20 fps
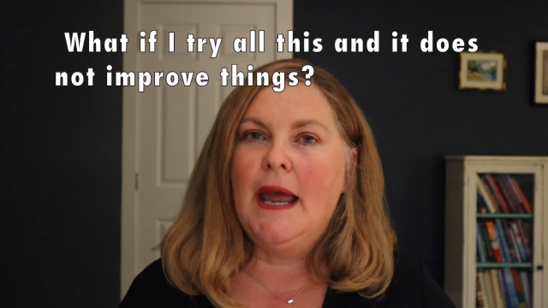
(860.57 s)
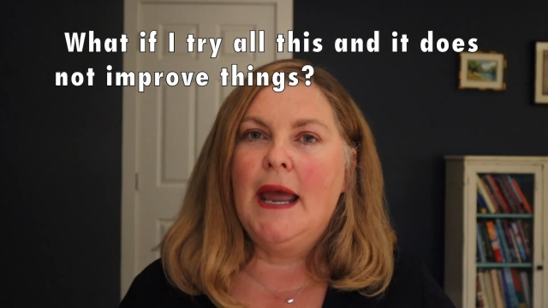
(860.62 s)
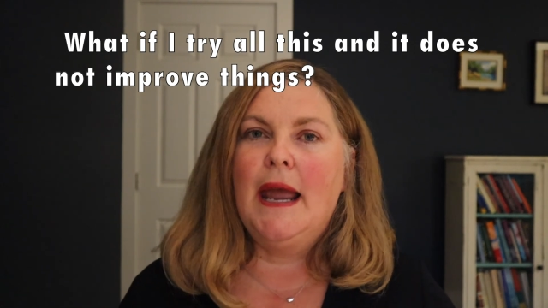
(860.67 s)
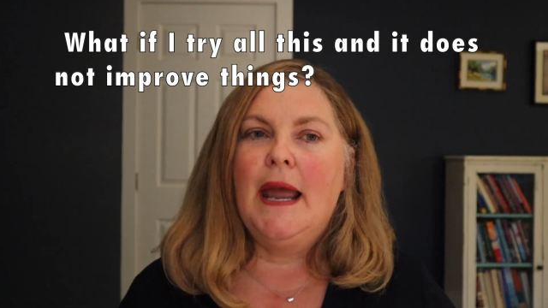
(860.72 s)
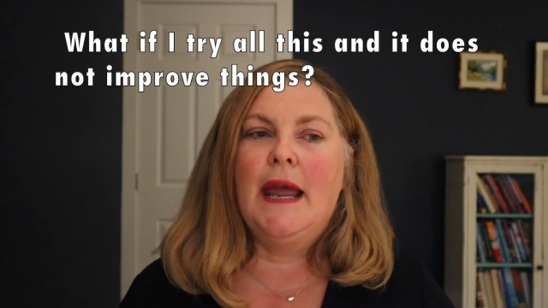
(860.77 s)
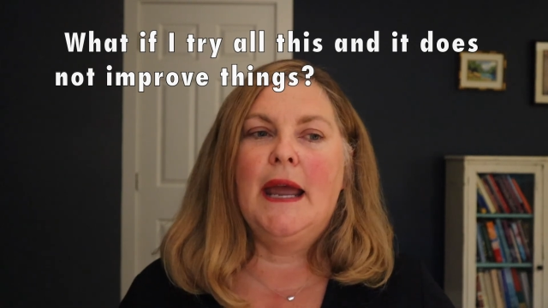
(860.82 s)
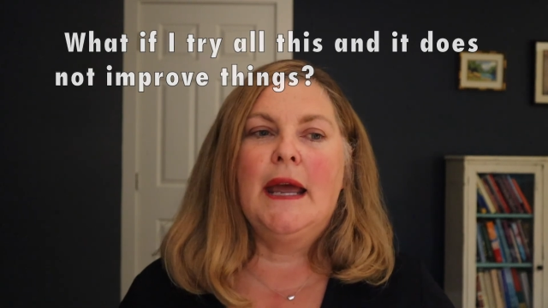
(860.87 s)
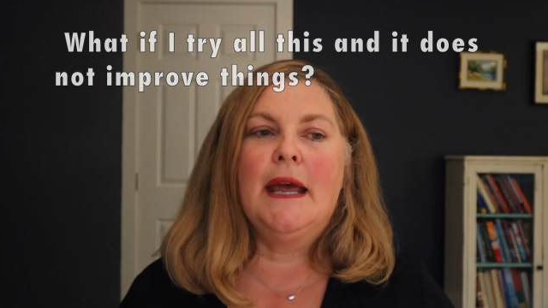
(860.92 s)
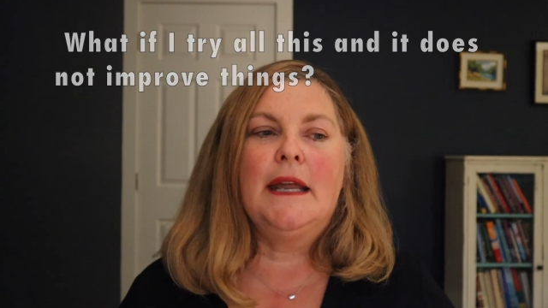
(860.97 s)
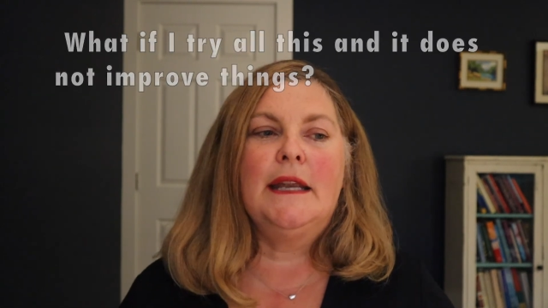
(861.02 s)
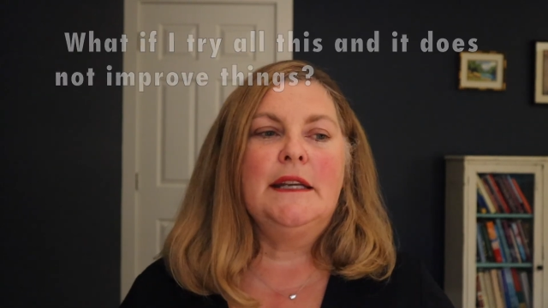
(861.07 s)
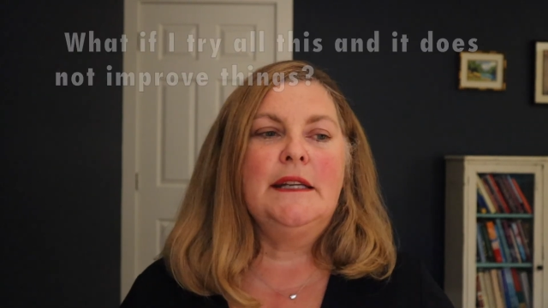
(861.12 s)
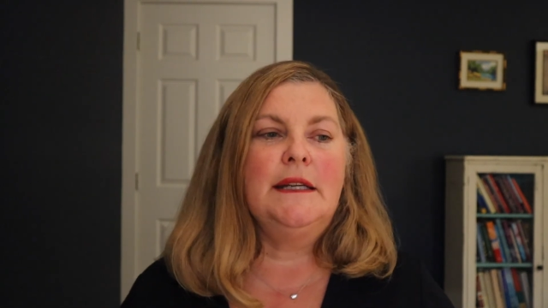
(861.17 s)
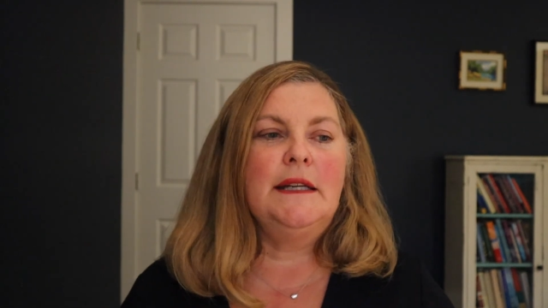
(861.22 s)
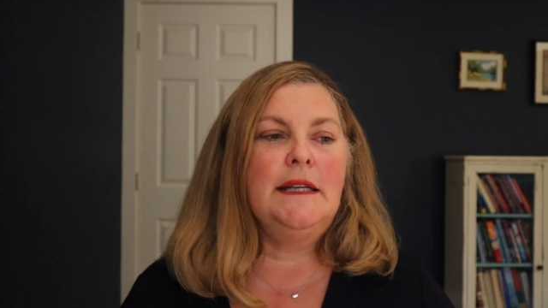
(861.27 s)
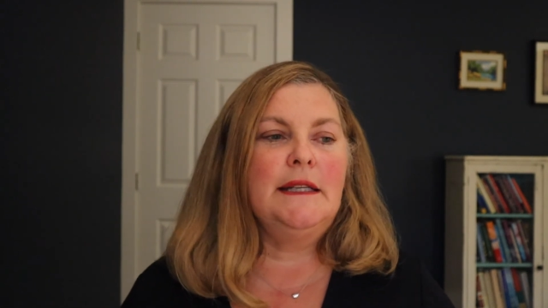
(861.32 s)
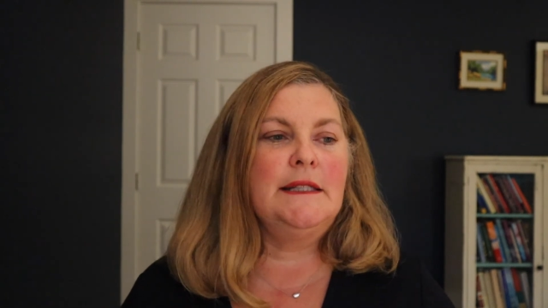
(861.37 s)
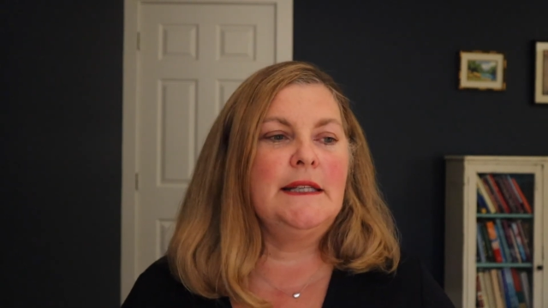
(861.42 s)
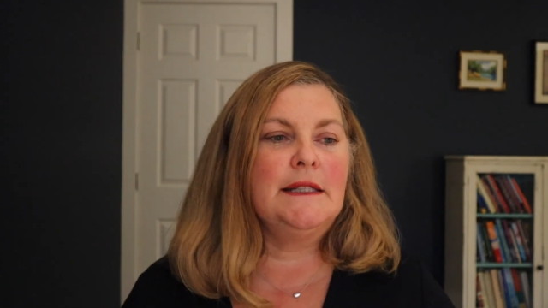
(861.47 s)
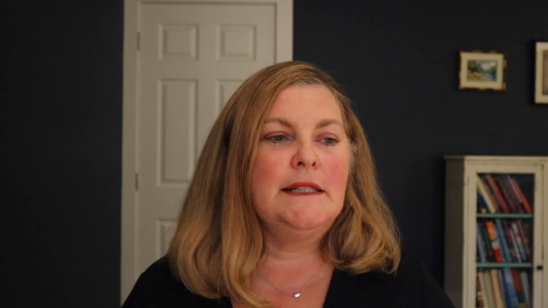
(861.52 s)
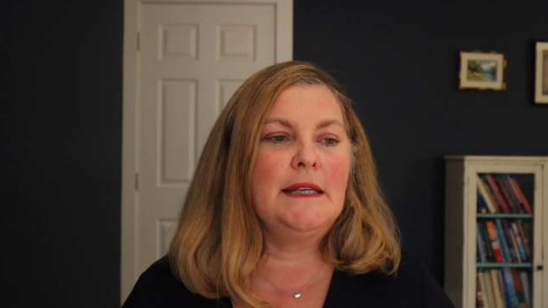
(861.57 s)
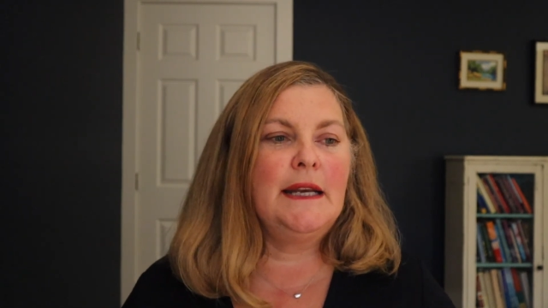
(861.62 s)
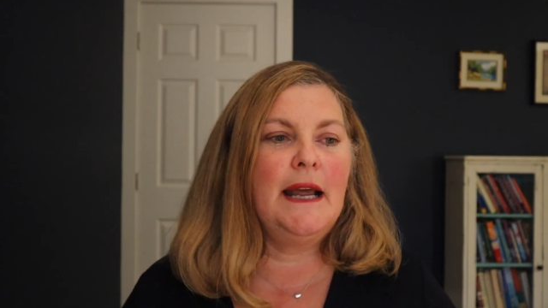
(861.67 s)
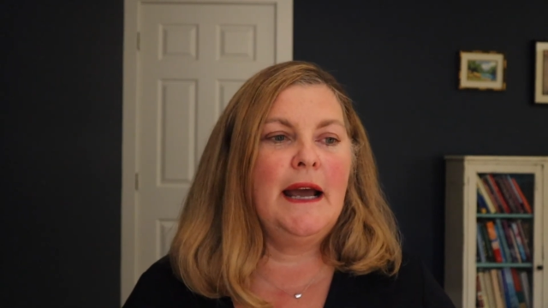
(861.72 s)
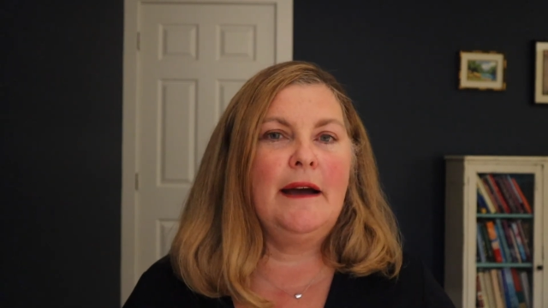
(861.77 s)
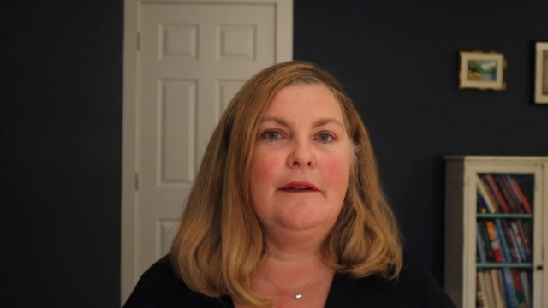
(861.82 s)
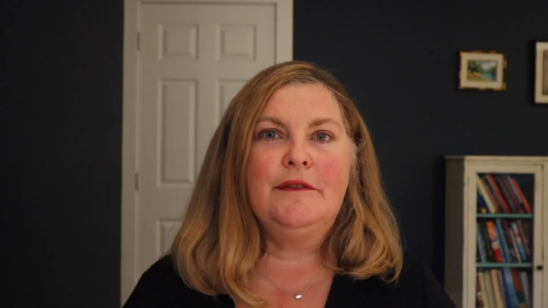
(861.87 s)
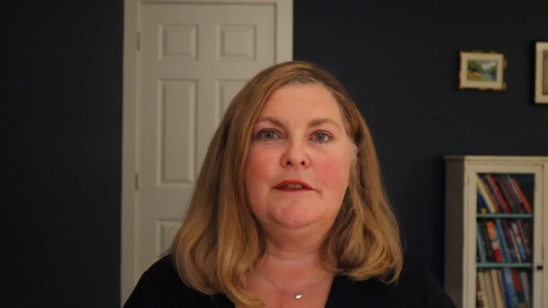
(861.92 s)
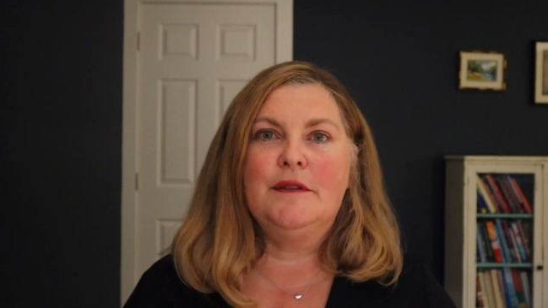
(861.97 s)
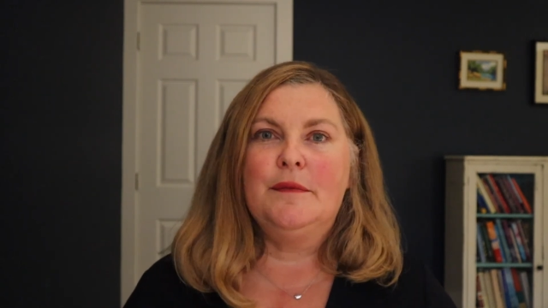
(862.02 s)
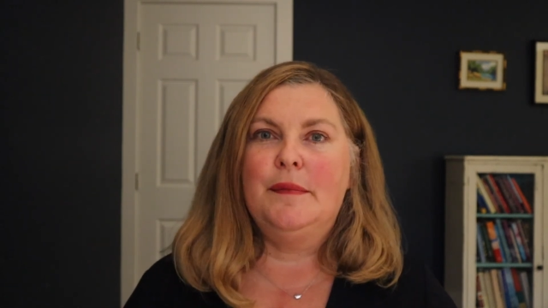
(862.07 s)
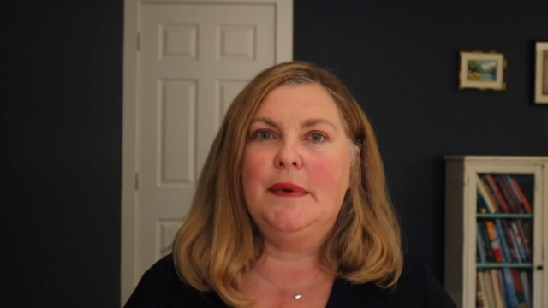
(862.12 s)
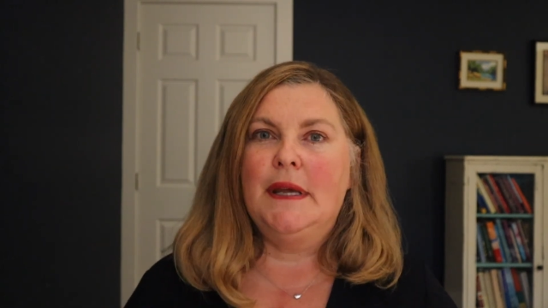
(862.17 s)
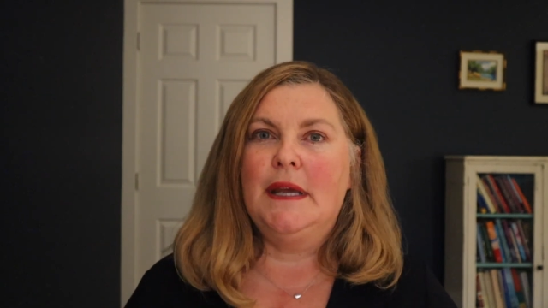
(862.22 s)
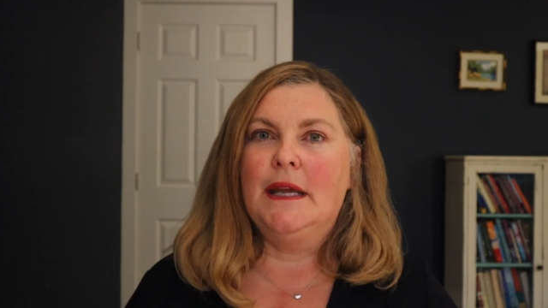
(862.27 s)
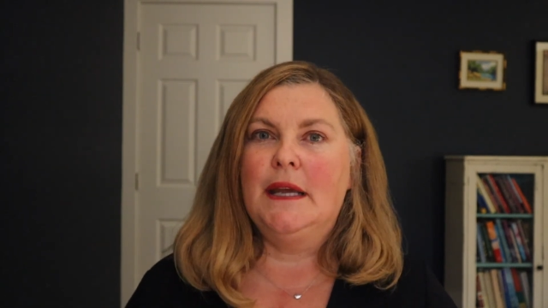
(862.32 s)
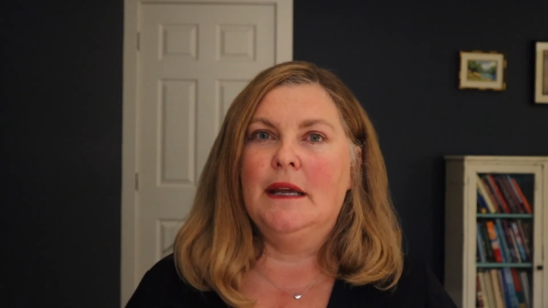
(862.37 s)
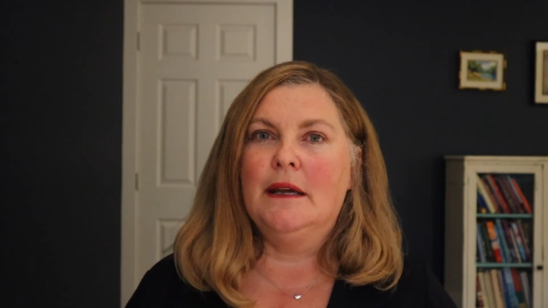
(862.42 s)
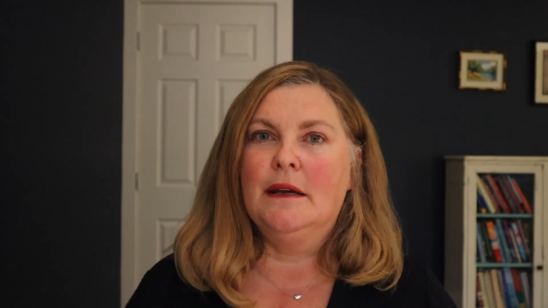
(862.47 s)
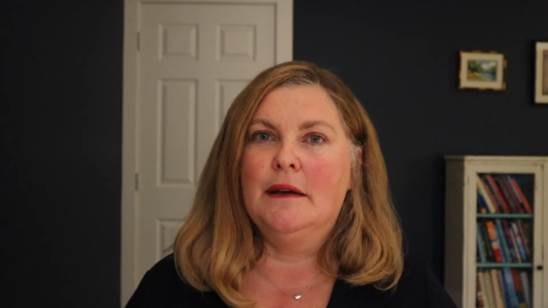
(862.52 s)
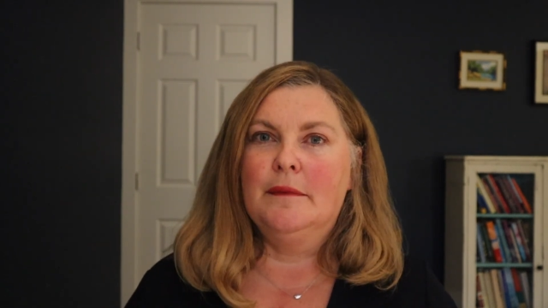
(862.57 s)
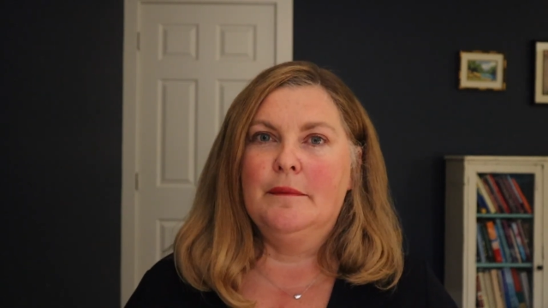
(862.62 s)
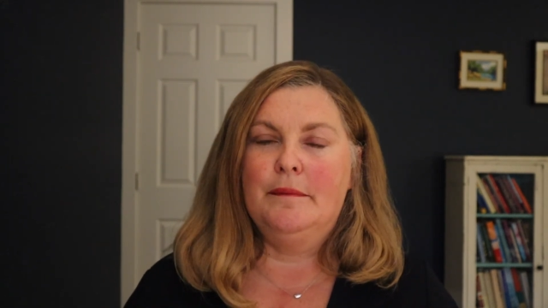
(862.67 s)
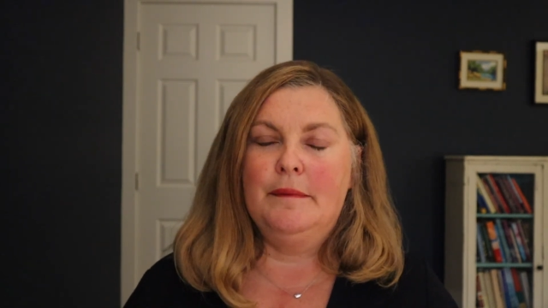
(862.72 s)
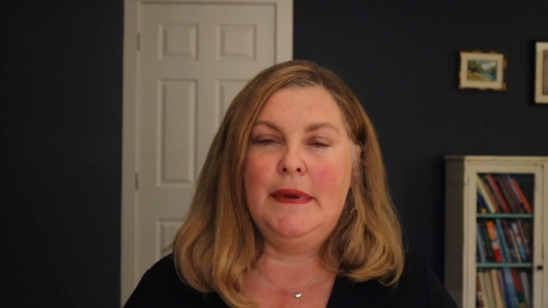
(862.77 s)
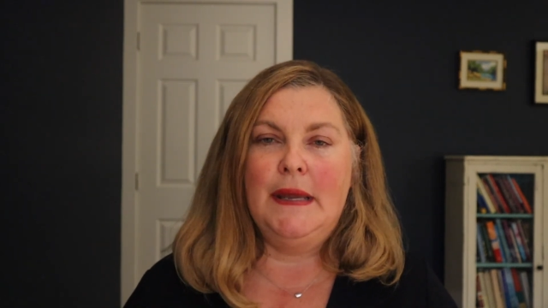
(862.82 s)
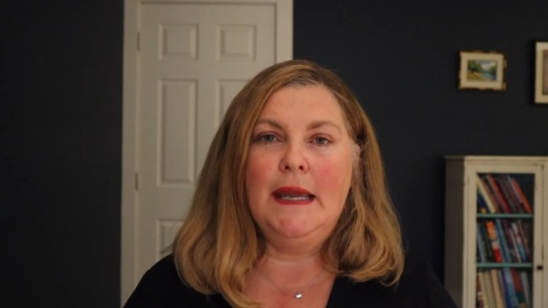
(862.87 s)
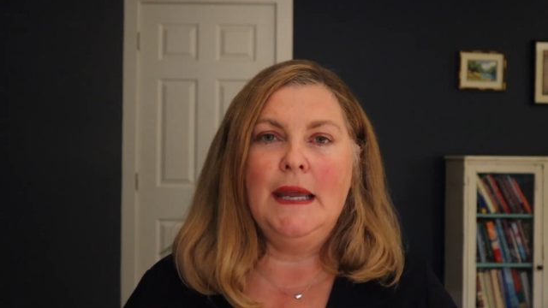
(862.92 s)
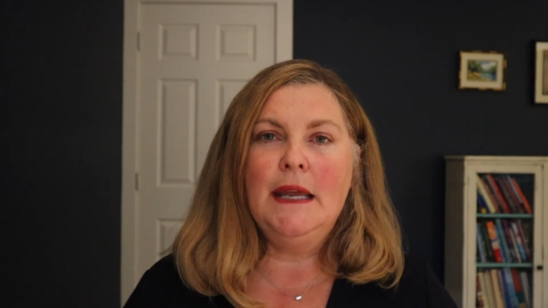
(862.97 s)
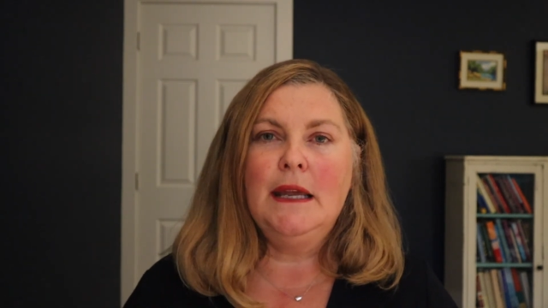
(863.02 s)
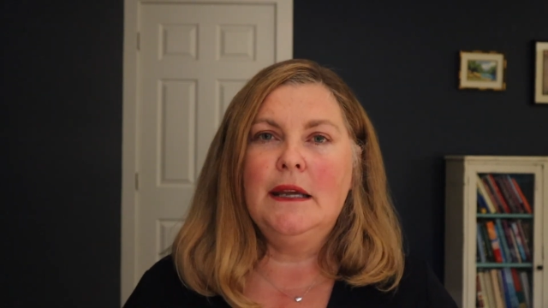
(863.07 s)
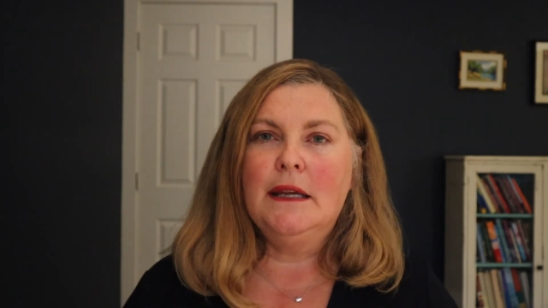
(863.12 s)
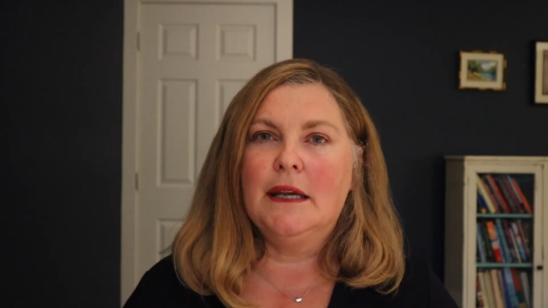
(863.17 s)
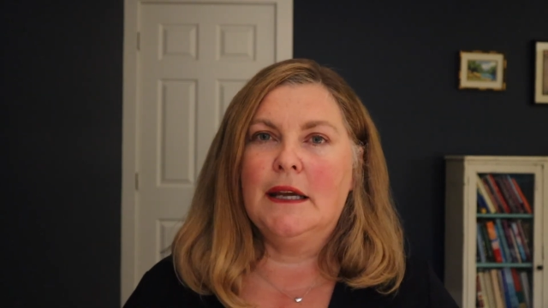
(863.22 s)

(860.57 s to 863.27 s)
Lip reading: And it doesn't have to be me.